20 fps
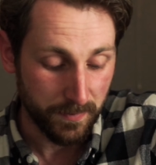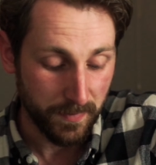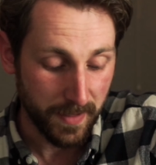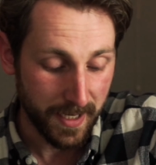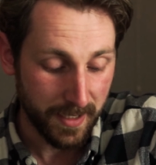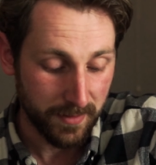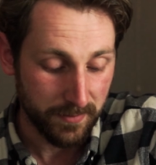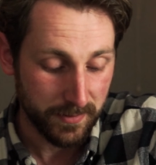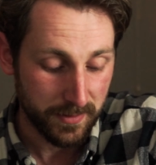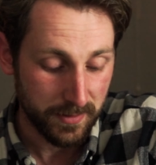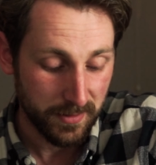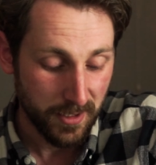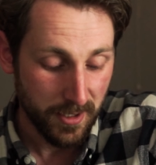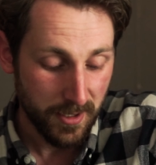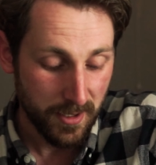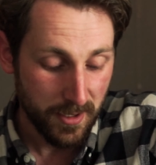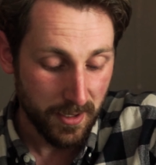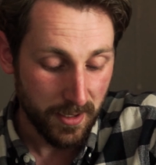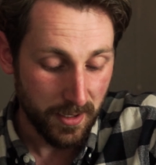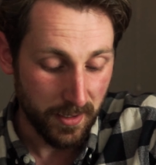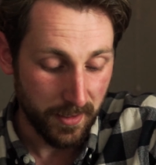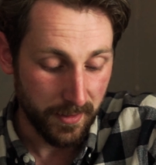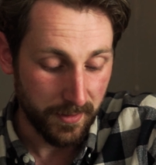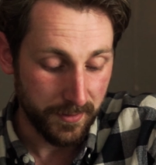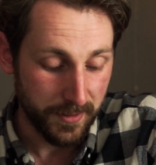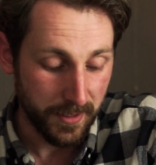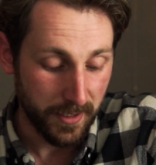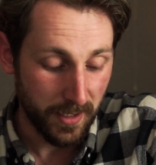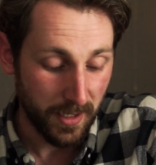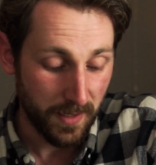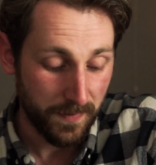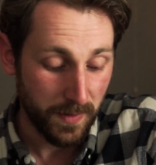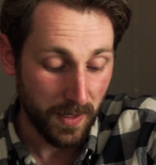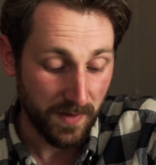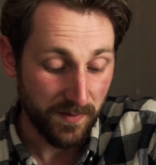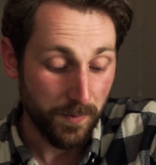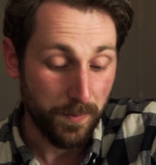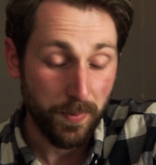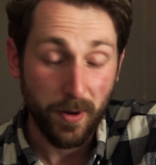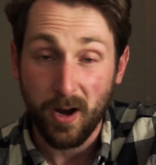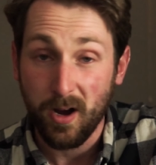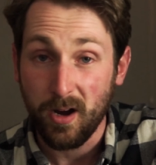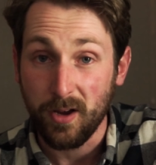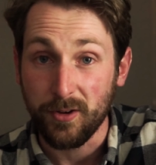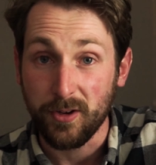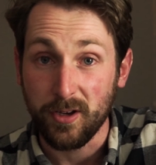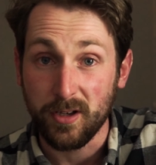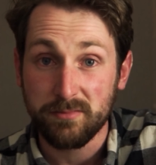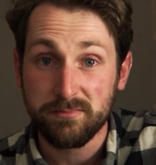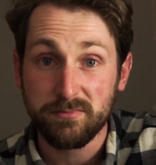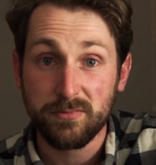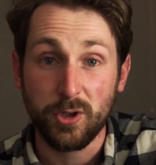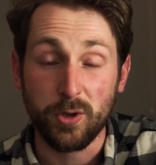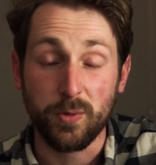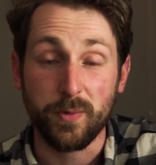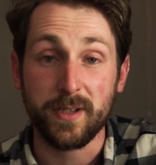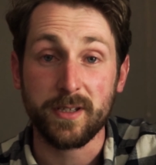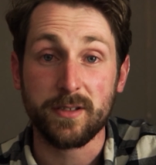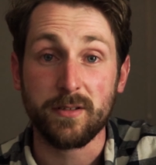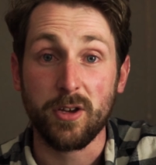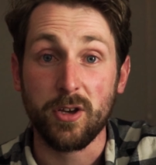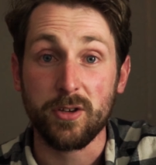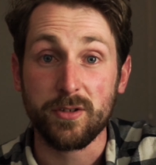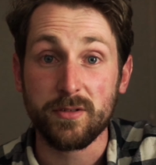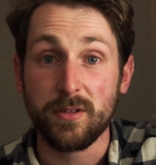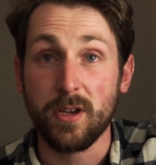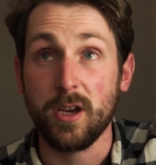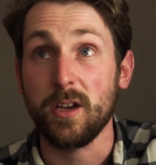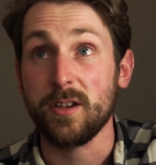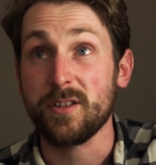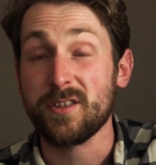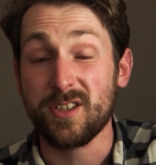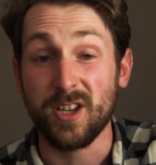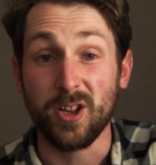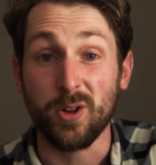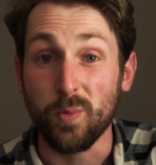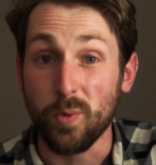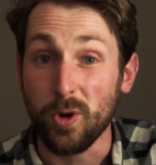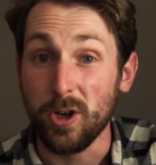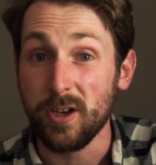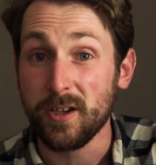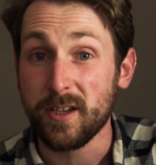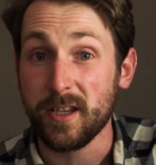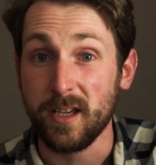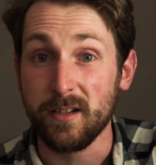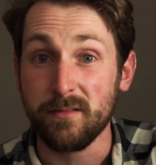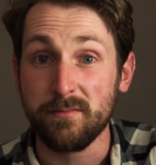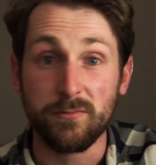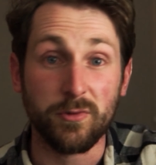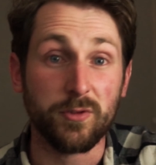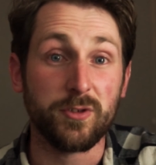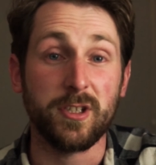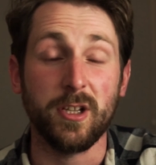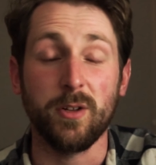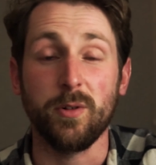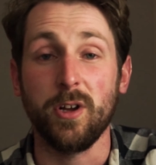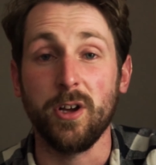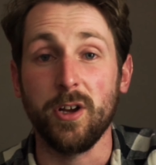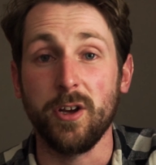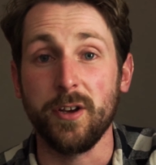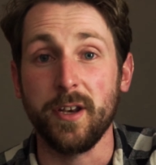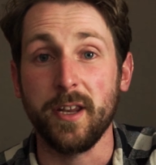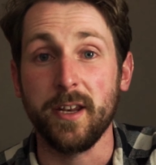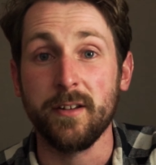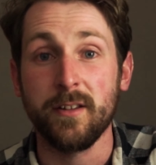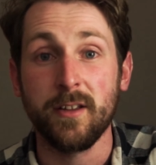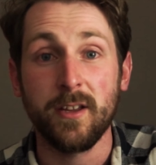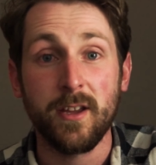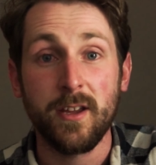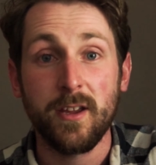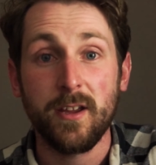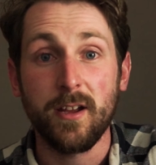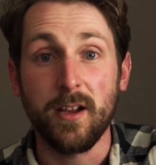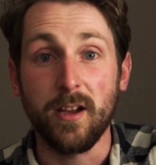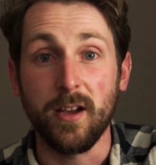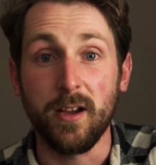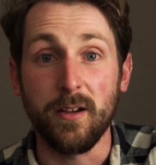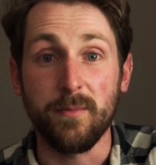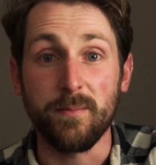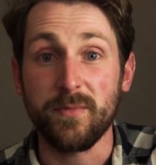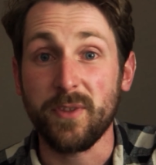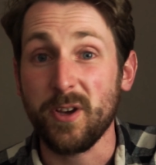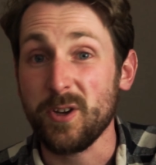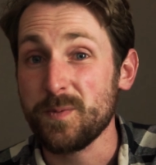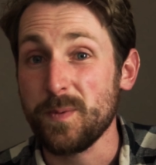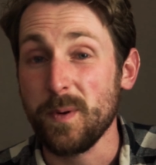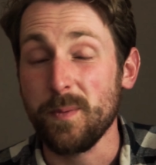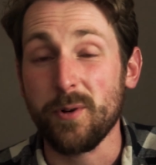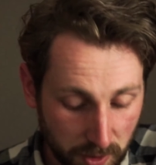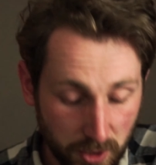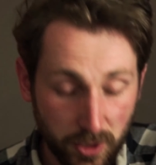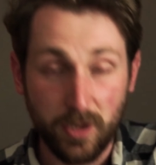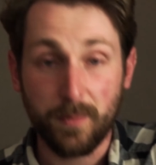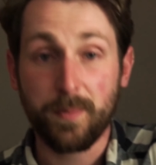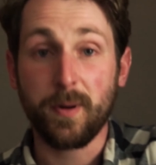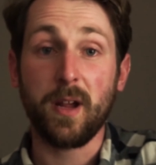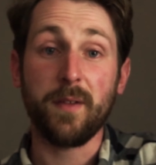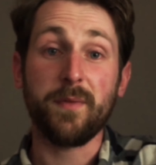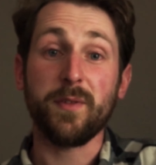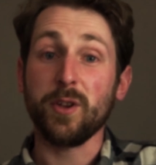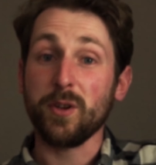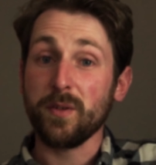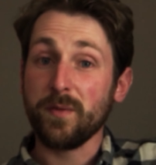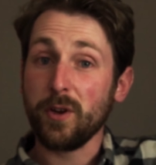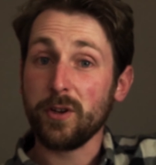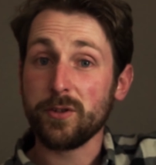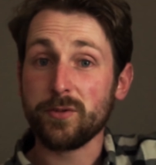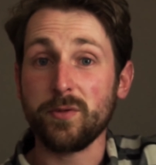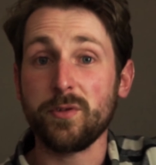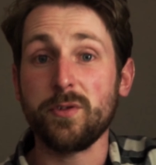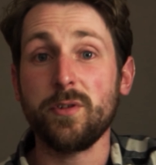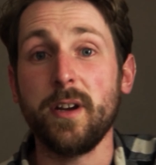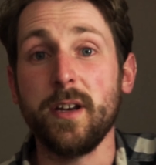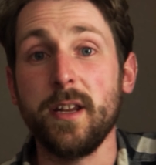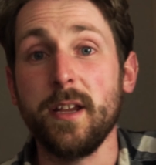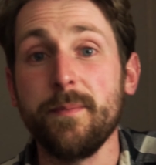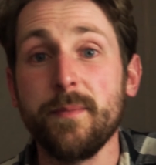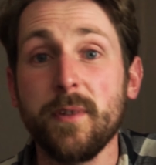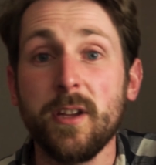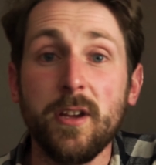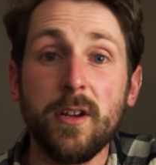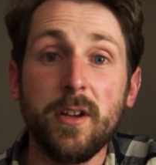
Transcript: amount, and if you have a partner who is still working or still earning, those people can't apply for universal credit.